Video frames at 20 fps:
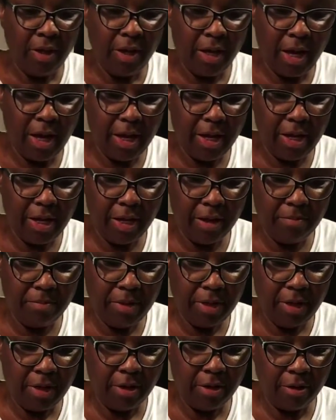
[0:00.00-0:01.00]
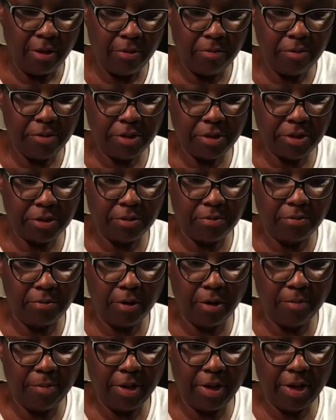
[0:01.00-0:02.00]
Hopefully it's still
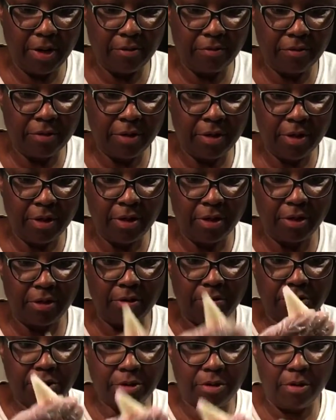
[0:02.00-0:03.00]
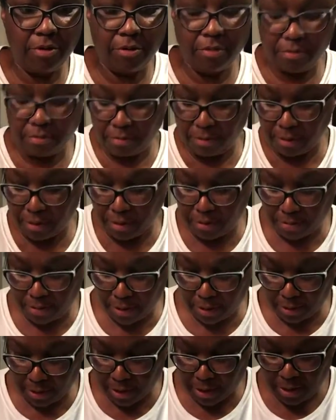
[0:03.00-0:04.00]
warm enough. It goes cold really
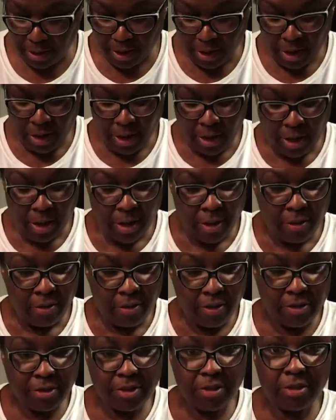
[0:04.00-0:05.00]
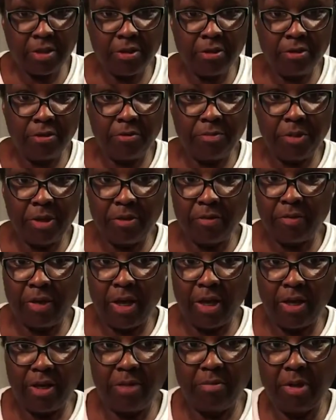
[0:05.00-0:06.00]
quickly. This is a little bit of
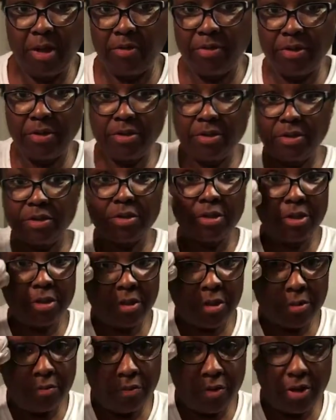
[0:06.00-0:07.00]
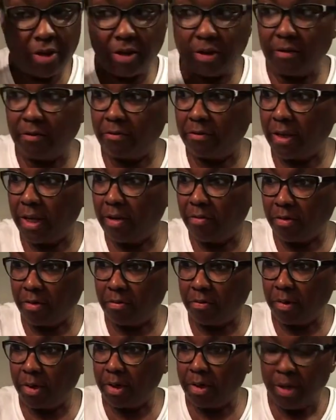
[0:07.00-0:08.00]
candy melt. This is just the vanilla
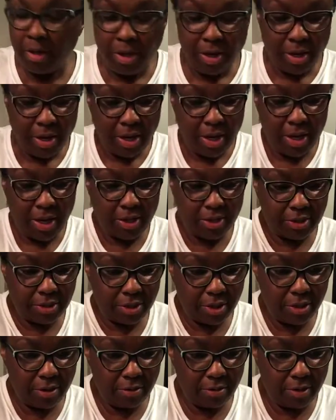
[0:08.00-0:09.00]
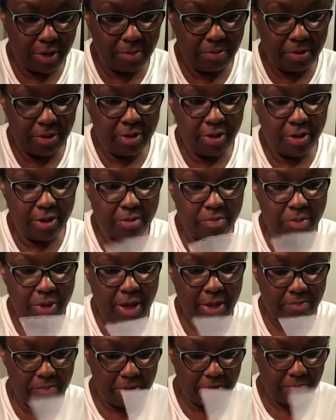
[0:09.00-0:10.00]
flavored one. And so I put it in a
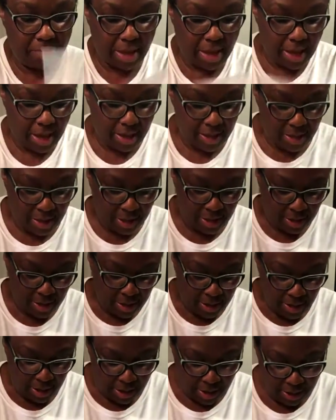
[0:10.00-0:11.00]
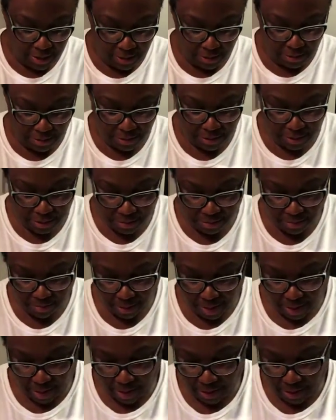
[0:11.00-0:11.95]
piping bag. I use my